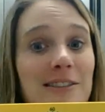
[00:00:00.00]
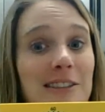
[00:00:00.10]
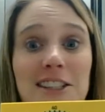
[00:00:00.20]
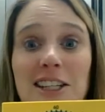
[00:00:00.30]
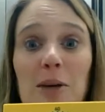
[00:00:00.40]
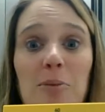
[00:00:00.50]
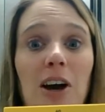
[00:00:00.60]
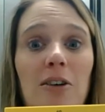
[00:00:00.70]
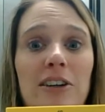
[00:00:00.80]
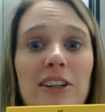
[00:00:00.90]
Let's keep
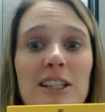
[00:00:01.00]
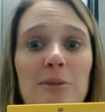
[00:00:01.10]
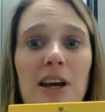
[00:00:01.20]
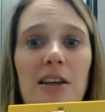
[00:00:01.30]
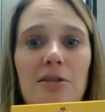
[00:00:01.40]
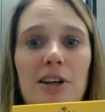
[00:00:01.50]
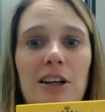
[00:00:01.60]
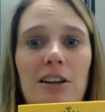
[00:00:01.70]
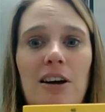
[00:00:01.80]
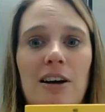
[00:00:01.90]
going. Let's make 3
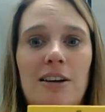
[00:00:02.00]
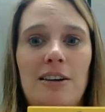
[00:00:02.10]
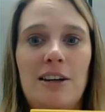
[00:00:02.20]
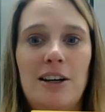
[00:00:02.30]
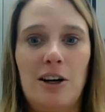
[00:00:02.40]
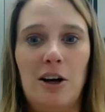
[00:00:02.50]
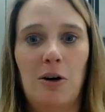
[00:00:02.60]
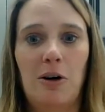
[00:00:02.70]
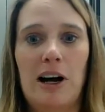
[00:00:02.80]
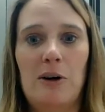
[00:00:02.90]
o'clock. Go
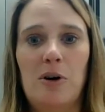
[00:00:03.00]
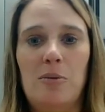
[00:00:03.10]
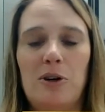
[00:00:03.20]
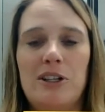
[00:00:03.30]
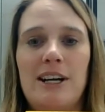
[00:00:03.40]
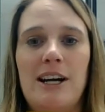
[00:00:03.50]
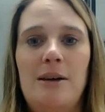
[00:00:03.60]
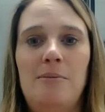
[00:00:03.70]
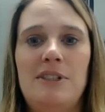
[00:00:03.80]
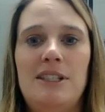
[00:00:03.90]
around one more
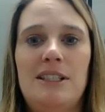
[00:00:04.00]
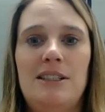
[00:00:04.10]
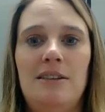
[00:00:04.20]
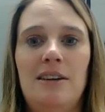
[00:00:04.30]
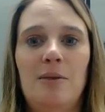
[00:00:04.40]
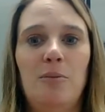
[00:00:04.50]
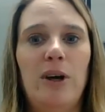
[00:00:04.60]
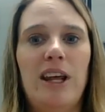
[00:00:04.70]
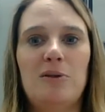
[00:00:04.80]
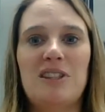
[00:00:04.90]
time. Boy,
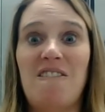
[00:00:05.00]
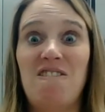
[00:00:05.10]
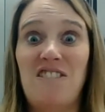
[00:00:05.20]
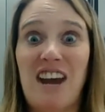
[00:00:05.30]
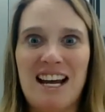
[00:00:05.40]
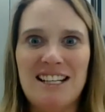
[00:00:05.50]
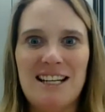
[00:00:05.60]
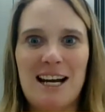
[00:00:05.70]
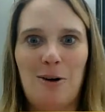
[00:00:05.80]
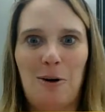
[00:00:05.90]
that was a fast
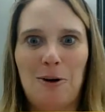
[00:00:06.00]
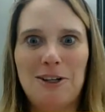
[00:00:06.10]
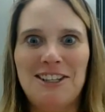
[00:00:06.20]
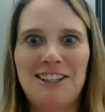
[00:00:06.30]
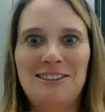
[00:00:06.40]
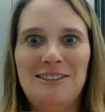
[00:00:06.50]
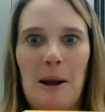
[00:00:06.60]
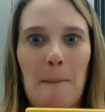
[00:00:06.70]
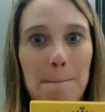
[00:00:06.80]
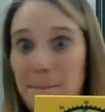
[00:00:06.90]
hour, wasn't it?
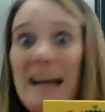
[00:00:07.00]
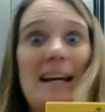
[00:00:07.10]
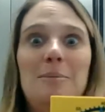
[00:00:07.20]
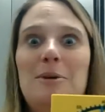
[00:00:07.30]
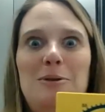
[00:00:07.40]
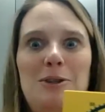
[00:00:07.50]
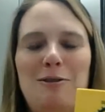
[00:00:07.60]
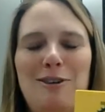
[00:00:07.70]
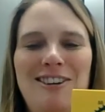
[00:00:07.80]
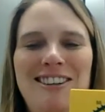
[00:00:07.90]
Bam, it was
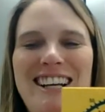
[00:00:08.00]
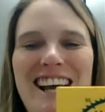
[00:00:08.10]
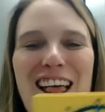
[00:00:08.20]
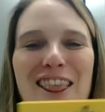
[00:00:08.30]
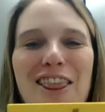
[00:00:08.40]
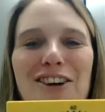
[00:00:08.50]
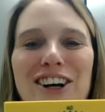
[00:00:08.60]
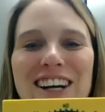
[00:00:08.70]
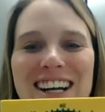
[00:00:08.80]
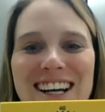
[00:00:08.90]
over.
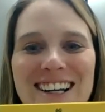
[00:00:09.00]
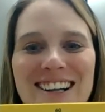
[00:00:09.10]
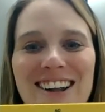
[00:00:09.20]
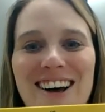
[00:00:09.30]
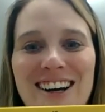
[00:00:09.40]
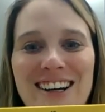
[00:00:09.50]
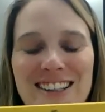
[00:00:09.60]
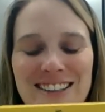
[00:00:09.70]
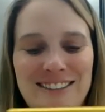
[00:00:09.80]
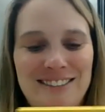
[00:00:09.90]
3 o'clock.
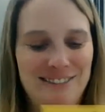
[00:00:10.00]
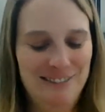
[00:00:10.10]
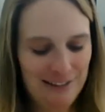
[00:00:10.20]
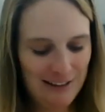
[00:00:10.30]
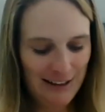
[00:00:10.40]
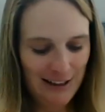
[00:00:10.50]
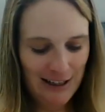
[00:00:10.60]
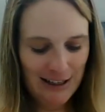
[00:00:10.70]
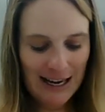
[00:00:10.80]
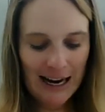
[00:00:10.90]

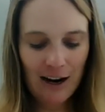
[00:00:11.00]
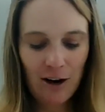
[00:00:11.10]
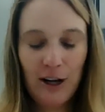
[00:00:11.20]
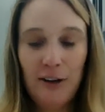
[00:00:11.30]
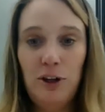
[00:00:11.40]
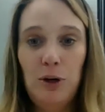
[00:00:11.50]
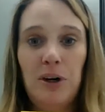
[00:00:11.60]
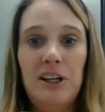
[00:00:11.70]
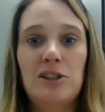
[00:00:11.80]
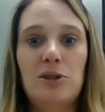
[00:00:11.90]
Now, if you were
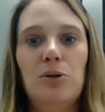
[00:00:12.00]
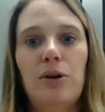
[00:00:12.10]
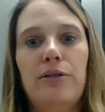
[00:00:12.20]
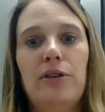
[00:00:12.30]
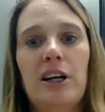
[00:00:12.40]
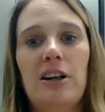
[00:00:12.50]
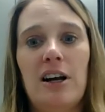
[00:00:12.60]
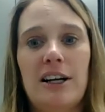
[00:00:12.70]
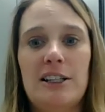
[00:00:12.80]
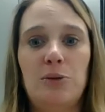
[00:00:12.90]
in school, 3
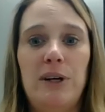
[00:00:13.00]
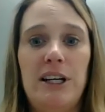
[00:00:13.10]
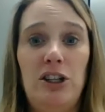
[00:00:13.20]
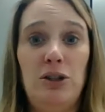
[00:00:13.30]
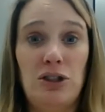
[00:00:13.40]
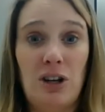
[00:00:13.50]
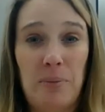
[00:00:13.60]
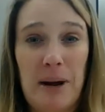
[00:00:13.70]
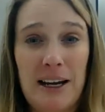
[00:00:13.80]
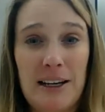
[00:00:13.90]
o'clock is when you
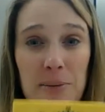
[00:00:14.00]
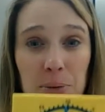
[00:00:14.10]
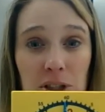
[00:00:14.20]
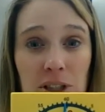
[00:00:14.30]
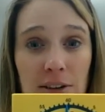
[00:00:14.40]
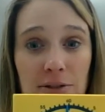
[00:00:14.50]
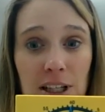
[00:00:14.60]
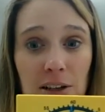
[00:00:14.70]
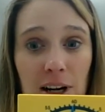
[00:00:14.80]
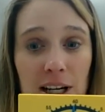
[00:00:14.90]
start packing up your stuff to
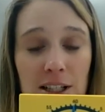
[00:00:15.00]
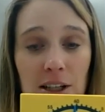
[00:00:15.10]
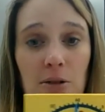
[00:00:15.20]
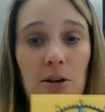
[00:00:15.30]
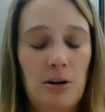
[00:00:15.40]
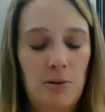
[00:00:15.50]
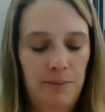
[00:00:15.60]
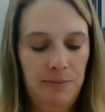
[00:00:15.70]
get ready to go home.